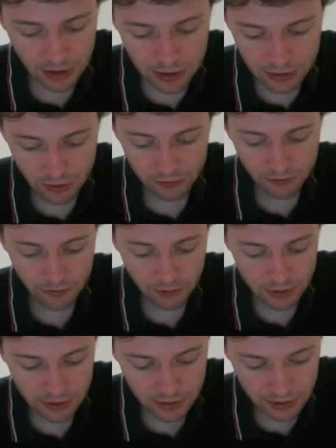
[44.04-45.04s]
So
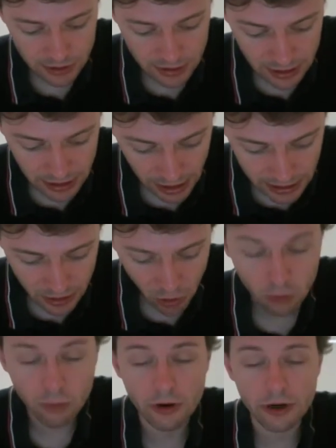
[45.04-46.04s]
for today's
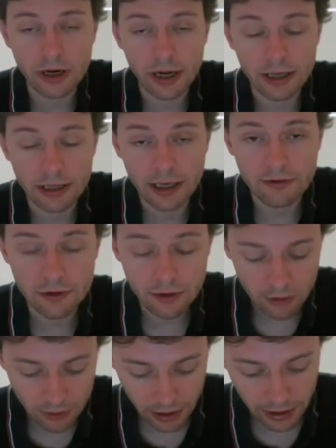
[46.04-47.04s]
homework, I
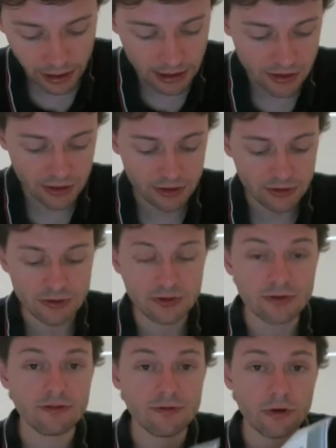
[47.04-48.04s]
asked you to
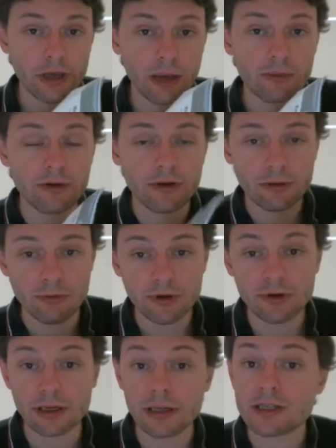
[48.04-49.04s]
do the vocabulary
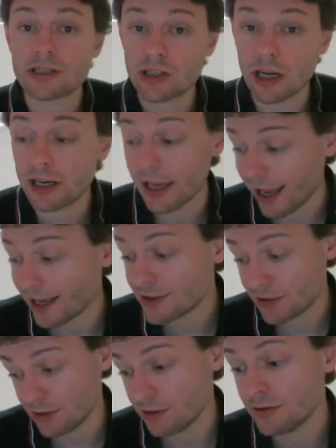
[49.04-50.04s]
building. Let's check
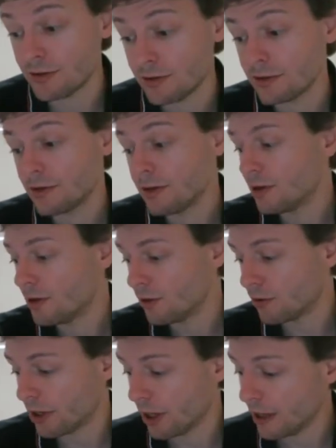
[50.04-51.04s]
answers.
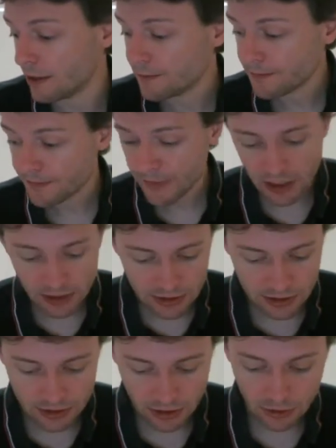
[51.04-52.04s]
Okay,
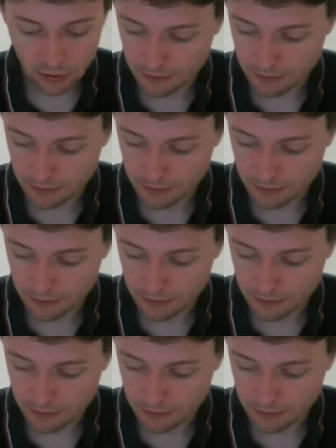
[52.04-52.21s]
so